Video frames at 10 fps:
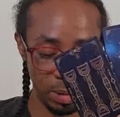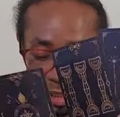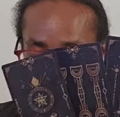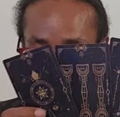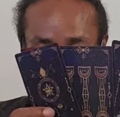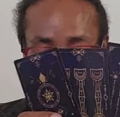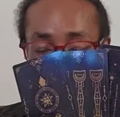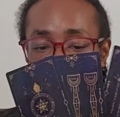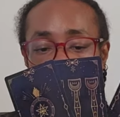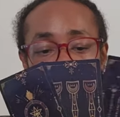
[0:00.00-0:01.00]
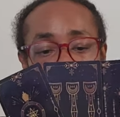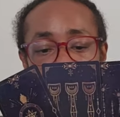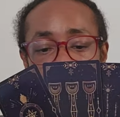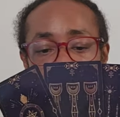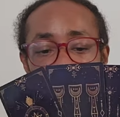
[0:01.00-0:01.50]
Pentacles,
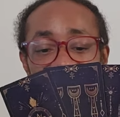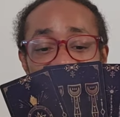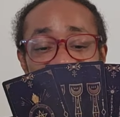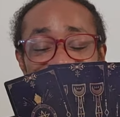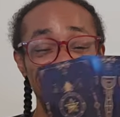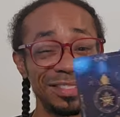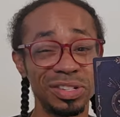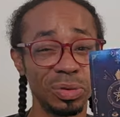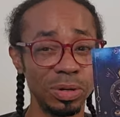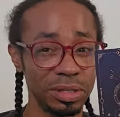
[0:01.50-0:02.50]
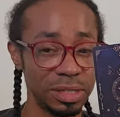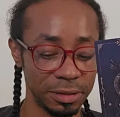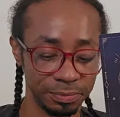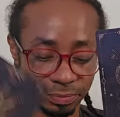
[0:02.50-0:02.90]
and then the Ten of Swords.